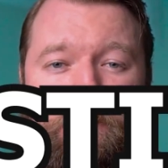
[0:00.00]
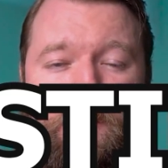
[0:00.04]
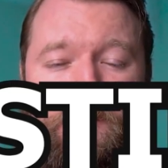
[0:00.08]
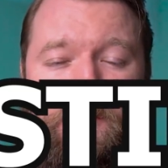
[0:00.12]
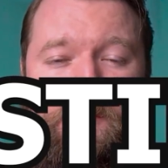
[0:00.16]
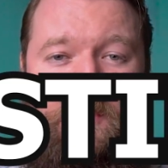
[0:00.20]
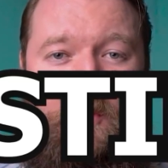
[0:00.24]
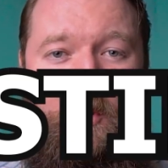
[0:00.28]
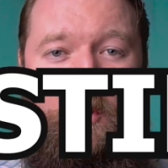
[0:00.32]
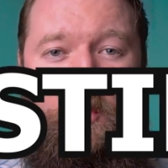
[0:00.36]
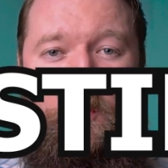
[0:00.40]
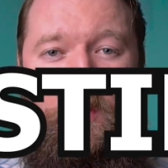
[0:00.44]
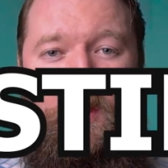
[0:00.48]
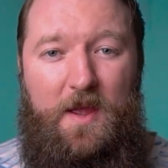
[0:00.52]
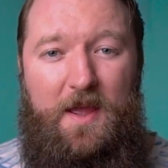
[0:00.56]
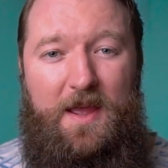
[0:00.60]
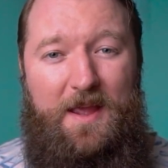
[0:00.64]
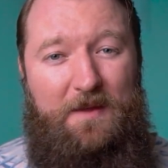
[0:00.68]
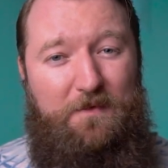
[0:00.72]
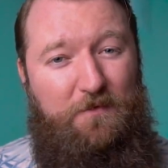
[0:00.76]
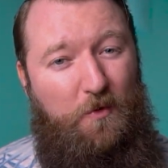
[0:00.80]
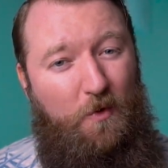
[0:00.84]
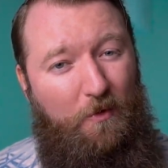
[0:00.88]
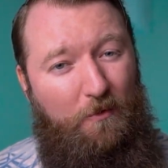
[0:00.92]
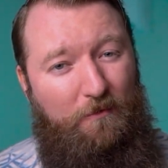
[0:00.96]
So
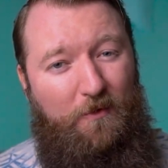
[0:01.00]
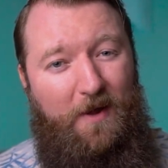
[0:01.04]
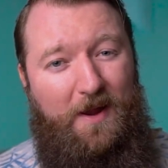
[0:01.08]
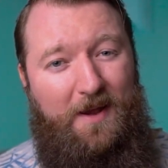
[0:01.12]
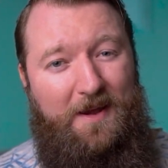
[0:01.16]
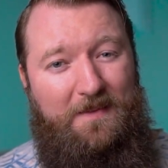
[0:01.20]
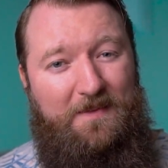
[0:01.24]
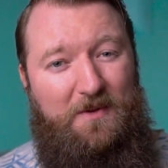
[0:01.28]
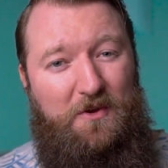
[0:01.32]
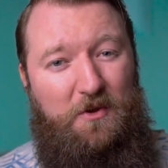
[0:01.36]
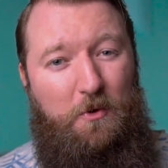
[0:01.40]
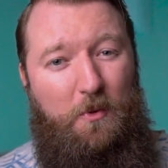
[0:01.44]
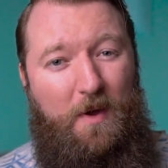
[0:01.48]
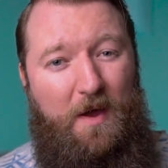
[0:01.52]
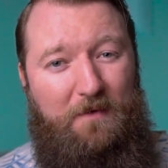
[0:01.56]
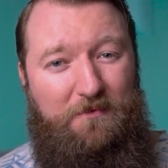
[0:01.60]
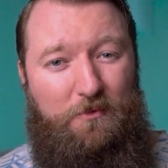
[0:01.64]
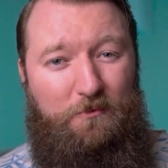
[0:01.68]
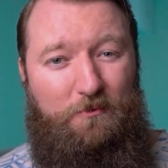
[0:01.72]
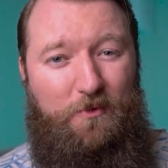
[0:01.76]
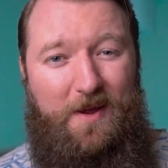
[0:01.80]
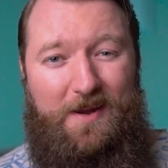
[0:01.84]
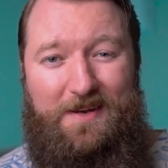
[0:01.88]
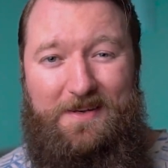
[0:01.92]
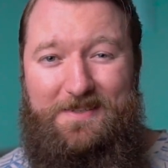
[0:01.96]
if you're finding that you have
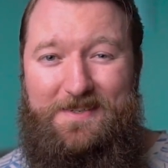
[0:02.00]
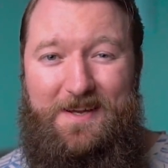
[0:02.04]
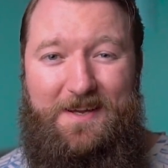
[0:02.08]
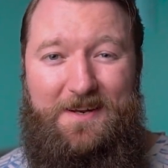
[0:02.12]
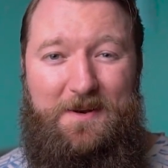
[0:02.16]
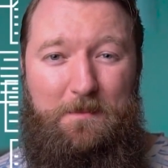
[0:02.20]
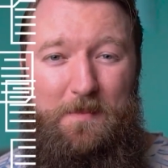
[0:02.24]
to write a ton